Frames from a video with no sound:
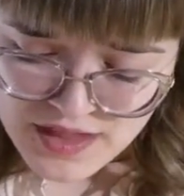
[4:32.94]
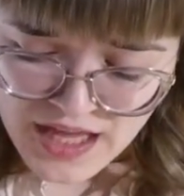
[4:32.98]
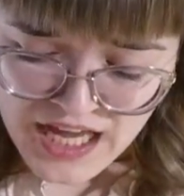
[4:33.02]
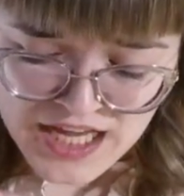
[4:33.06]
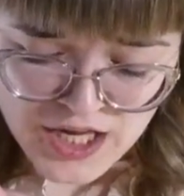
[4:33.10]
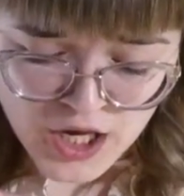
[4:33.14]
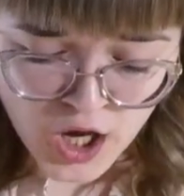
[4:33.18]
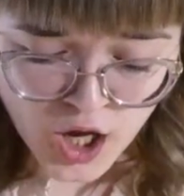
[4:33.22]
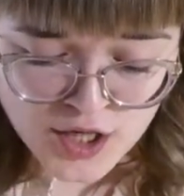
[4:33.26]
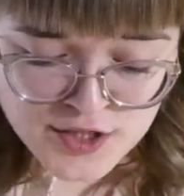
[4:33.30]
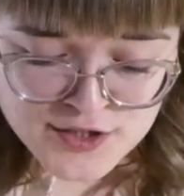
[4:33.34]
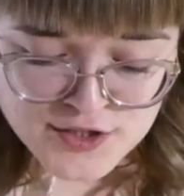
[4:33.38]

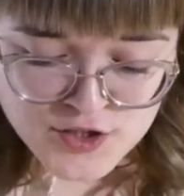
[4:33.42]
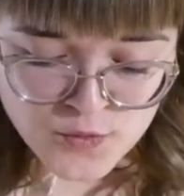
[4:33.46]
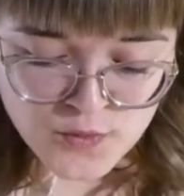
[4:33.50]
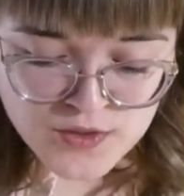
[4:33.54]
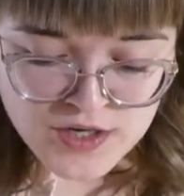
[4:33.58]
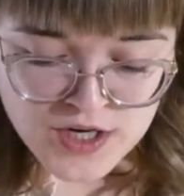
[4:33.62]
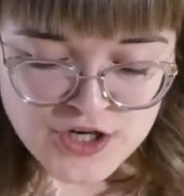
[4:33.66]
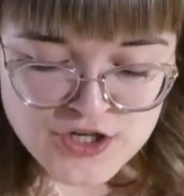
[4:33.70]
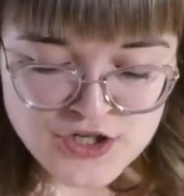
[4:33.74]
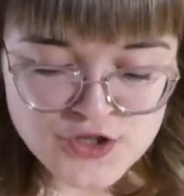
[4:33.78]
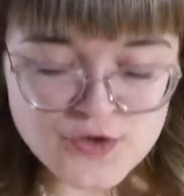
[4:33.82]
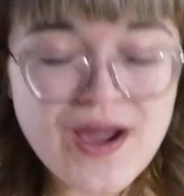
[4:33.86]
I also
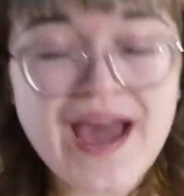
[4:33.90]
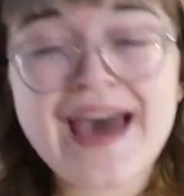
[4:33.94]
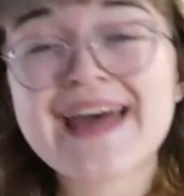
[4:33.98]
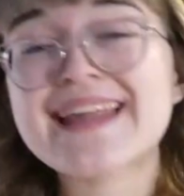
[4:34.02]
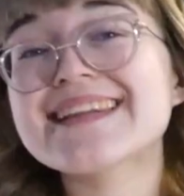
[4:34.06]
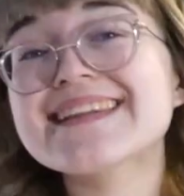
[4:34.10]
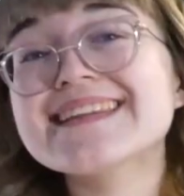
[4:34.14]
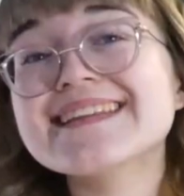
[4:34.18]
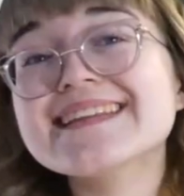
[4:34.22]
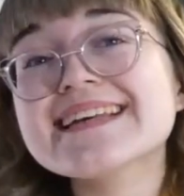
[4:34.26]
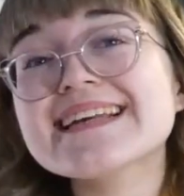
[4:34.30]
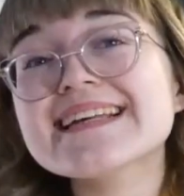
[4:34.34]
want to do
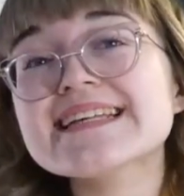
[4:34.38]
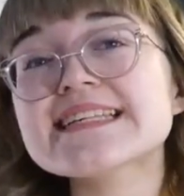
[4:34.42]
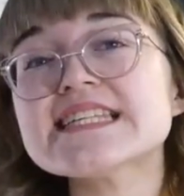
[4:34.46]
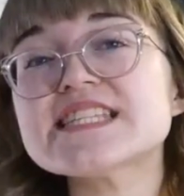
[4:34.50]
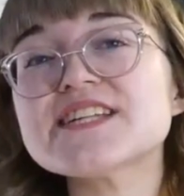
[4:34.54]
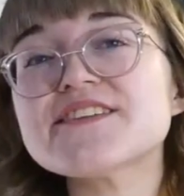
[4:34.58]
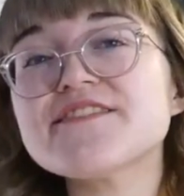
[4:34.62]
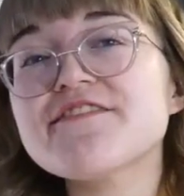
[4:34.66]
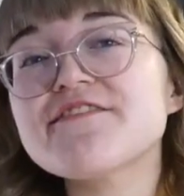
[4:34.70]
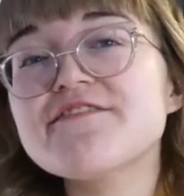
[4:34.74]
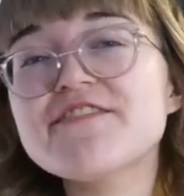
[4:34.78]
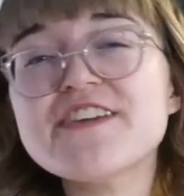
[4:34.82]
at
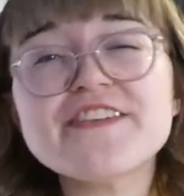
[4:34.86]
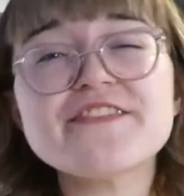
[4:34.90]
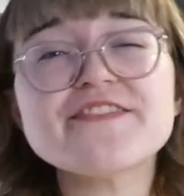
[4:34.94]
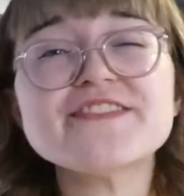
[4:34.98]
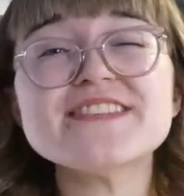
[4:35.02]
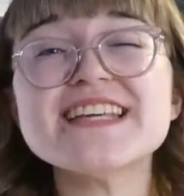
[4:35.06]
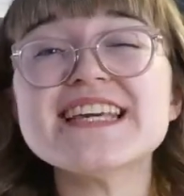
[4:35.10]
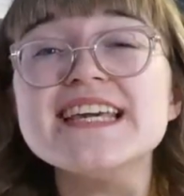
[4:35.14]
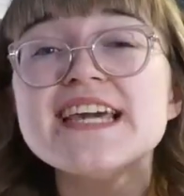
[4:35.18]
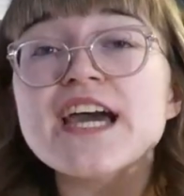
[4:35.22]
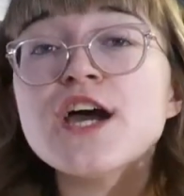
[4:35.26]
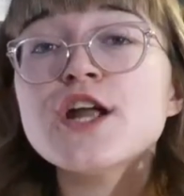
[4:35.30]
least
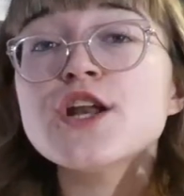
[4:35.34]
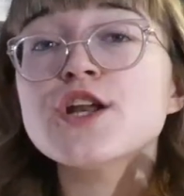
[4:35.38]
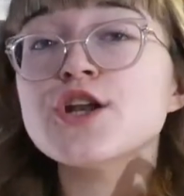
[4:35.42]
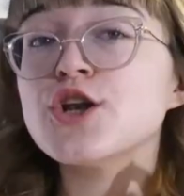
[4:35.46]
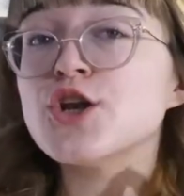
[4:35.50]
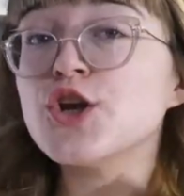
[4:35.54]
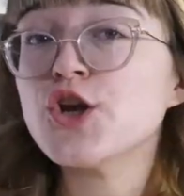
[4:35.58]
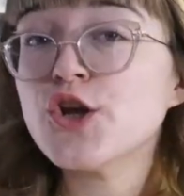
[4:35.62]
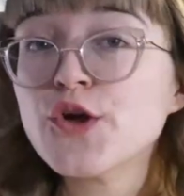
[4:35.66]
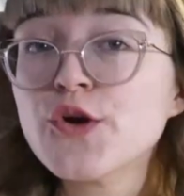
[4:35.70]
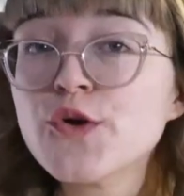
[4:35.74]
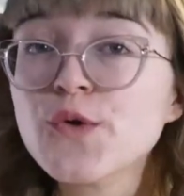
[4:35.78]
50
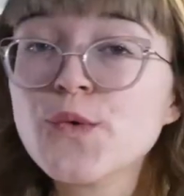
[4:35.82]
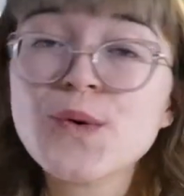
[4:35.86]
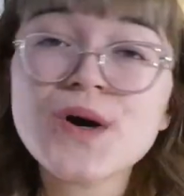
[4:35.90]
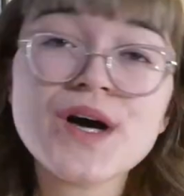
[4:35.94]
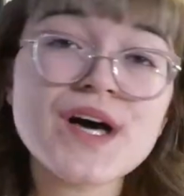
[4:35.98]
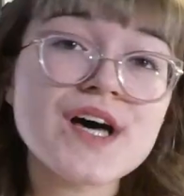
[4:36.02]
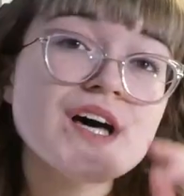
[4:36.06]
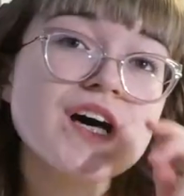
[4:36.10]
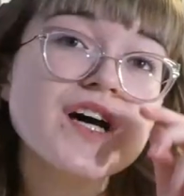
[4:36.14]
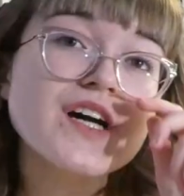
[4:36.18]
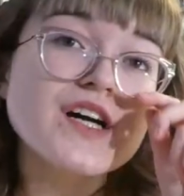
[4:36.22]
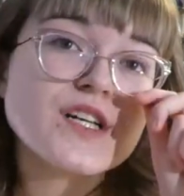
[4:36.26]
new
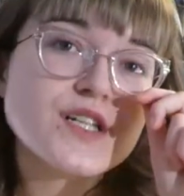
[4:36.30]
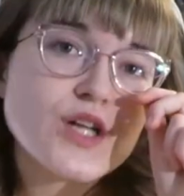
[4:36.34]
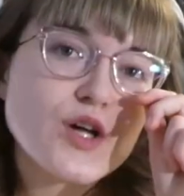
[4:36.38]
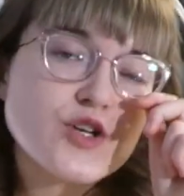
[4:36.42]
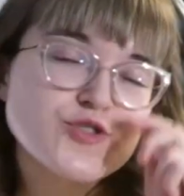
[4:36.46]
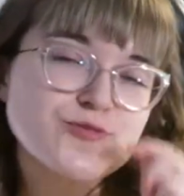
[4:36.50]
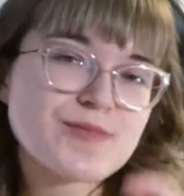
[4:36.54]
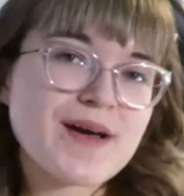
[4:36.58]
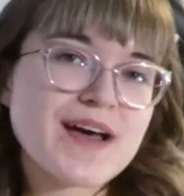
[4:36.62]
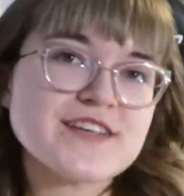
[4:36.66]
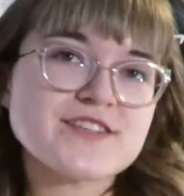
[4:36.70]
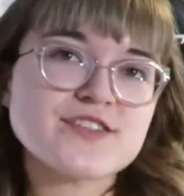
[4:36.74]

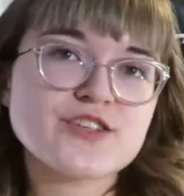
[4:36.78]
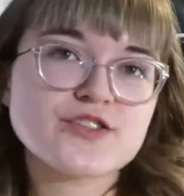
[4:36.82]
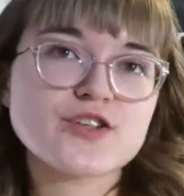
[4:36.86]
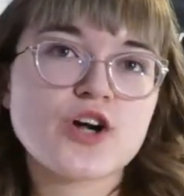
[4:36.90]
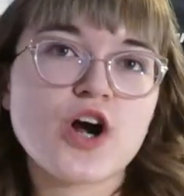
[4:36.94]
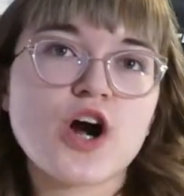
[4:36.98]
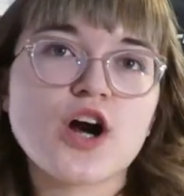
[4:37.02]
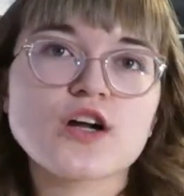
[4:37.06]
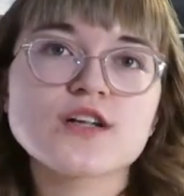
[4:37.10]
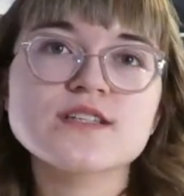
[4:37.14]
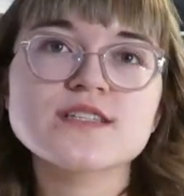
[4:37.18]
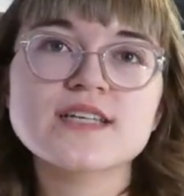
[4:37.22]
Closemaster
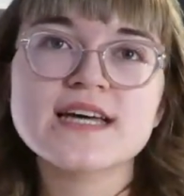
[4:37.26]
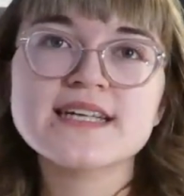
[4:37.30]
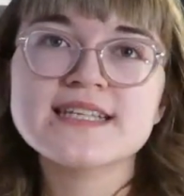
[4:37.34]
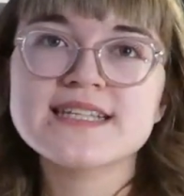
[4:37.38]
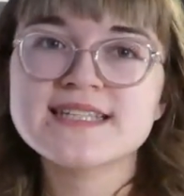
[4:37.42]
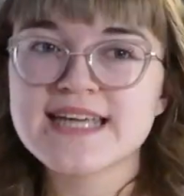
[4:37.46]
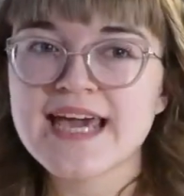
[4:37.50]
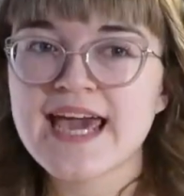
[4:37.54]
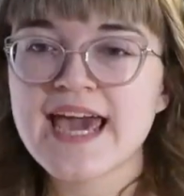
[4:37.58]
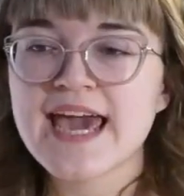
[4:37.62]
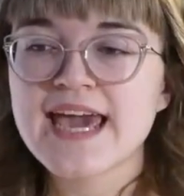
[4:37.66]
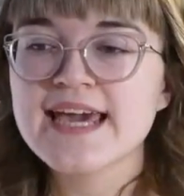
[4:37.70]
cards a
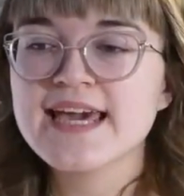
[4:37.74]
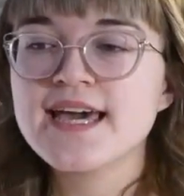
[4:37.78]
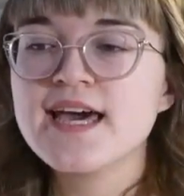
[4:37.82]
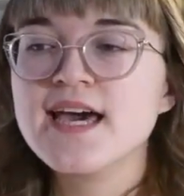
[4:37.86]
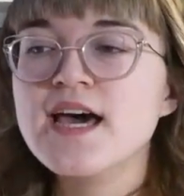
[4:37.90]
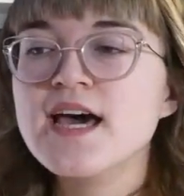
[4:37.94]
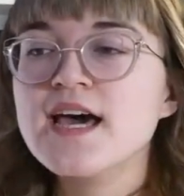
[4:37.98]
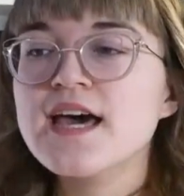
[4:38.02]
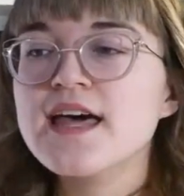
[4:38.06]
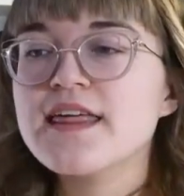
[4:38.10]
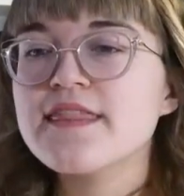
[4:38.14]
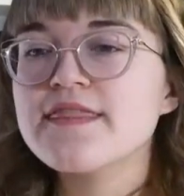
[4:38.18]
day.
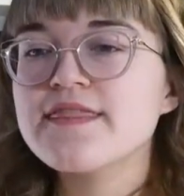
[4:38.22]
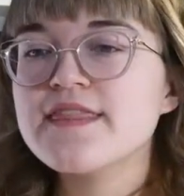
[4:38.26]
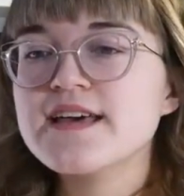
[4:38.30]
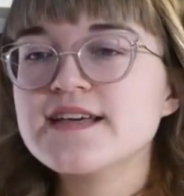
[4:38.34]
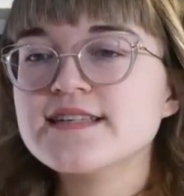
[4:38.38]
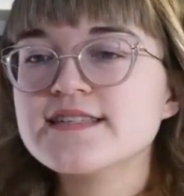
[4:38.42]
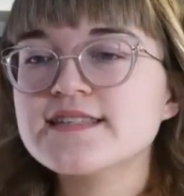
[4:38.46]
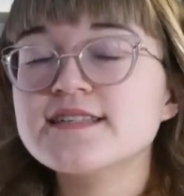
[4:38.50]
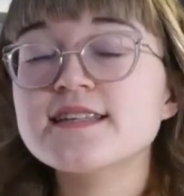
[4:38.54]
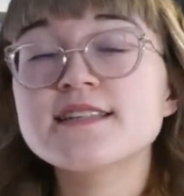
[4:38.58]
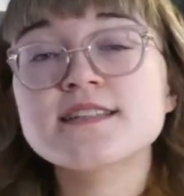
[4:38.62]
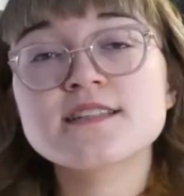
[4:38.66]

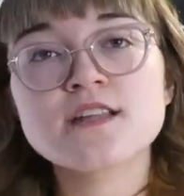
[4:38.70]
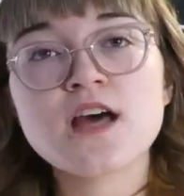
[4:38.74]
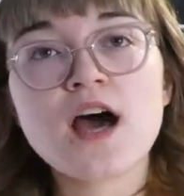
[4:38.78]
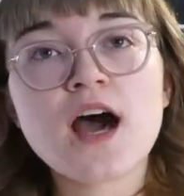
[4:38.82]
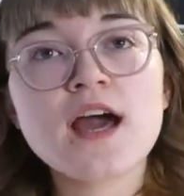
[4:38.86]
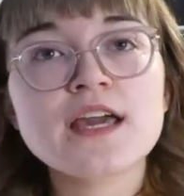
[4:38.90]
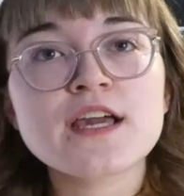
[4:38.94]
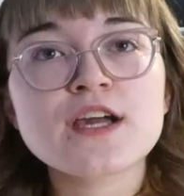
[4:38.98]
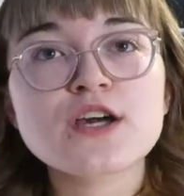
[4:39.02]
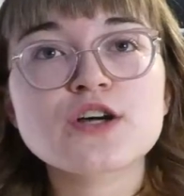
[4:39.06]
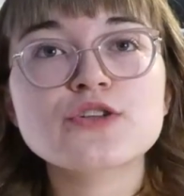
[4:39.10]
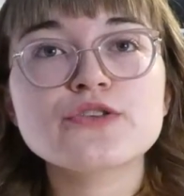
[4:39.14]
This does
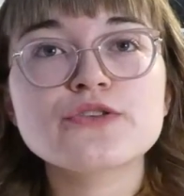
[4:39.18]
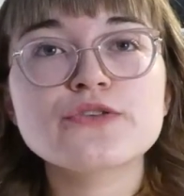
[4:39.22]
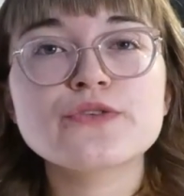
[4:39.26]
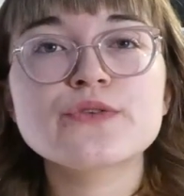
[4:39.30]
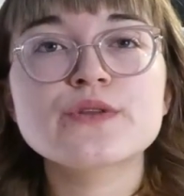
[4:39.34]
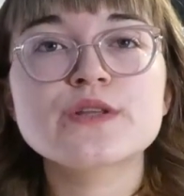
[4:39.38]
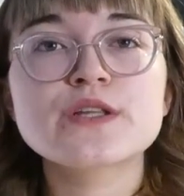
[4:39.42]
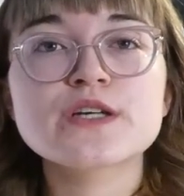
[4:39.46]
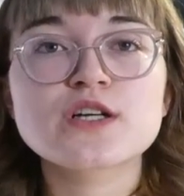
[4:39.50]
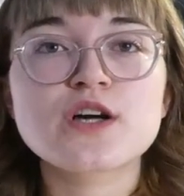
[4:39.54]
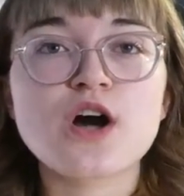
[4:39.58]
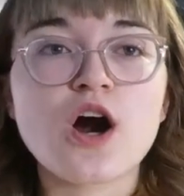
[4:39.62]
not
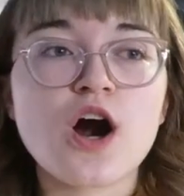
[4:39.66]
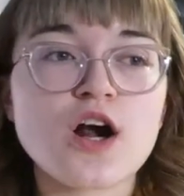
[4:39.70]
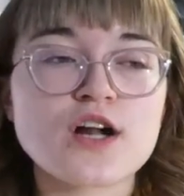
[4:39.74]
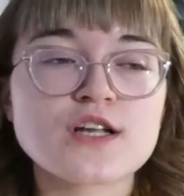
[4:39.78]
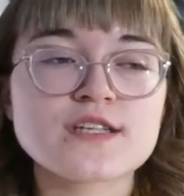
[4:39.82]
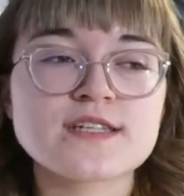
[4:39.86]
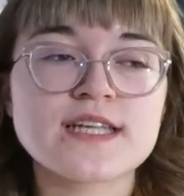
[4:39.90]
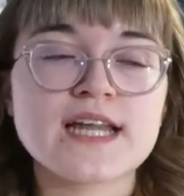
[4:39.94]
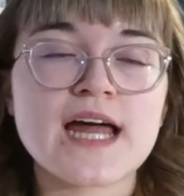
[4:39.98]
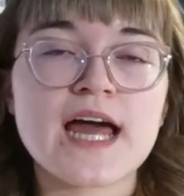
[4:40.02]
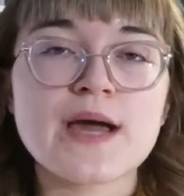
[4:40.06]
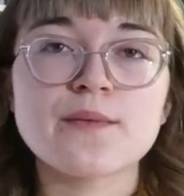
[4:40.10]
include the
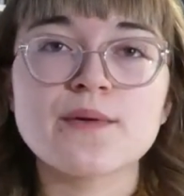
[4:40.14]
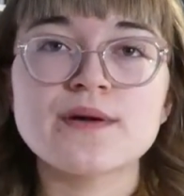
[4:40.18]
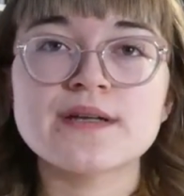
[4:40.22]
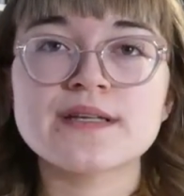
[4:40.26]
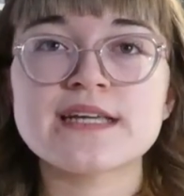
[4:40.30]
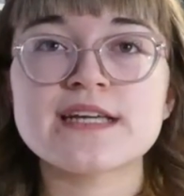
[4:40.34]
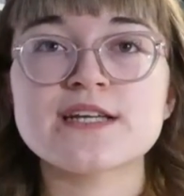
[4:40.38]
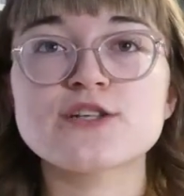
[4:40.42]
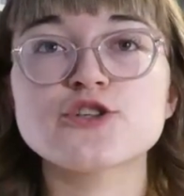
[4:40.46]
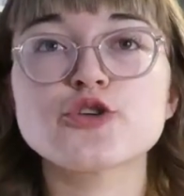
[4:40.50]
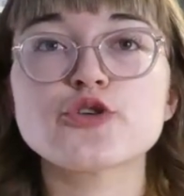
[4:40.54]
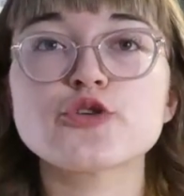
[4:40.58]
cards that I would
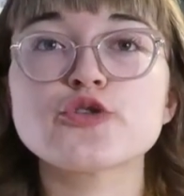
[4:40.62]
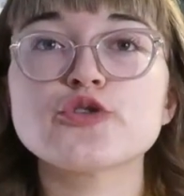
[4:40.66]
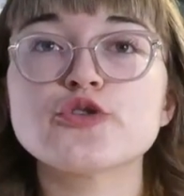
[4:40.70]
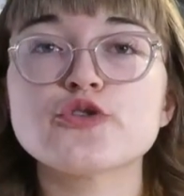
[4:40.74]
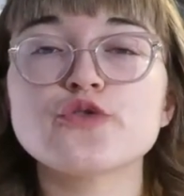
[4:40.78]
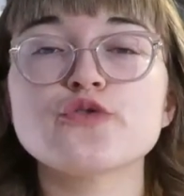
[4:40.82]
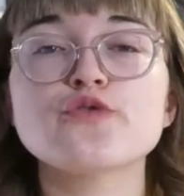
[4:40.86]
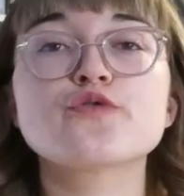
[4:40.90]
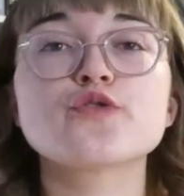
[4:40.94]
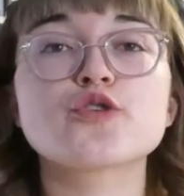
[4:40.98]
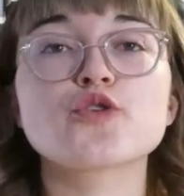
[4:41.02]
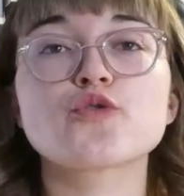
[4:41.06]
need to
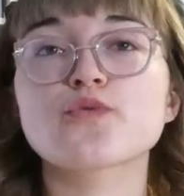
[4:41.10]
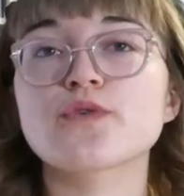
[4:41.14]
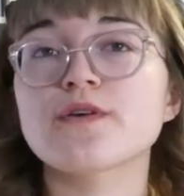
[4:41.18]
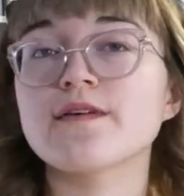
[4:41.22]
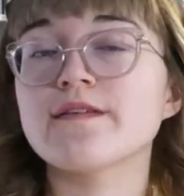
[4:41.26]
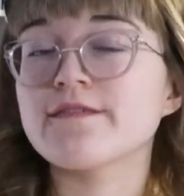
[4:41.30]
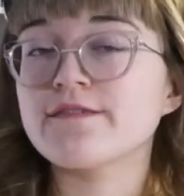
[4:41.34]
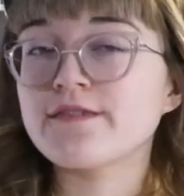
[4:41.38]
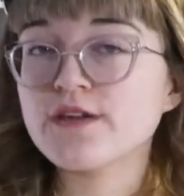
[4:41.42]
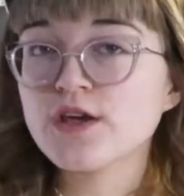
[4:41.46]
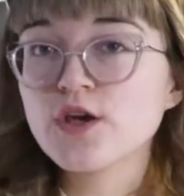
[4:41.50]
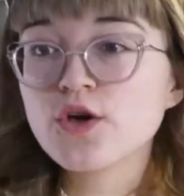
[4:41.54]
do for
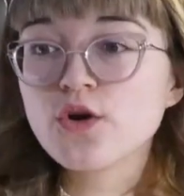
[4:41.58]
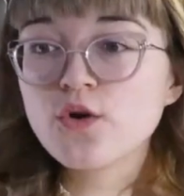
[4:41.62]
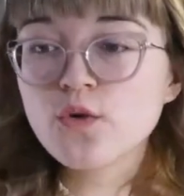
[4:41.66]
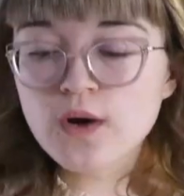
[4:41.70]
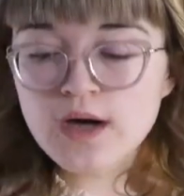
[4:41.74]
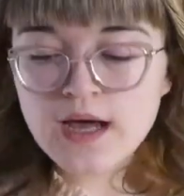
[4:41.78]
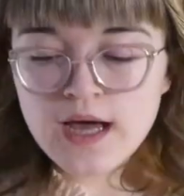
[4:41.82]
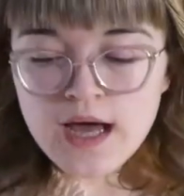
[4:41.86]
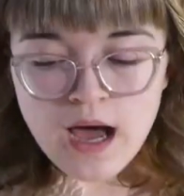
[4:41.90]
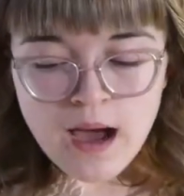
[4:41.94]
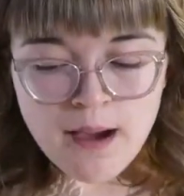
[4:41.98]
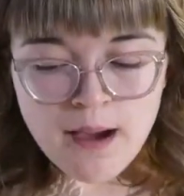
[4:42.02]
review,